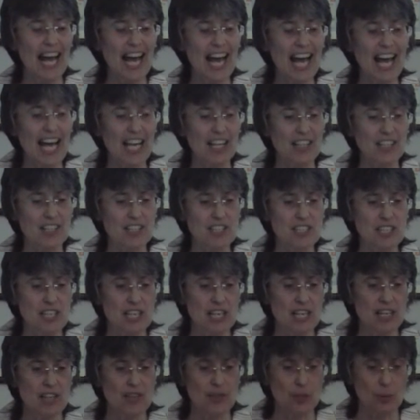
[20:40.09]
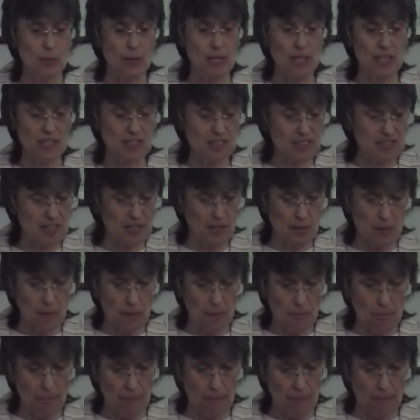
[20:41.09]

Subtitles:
And there is,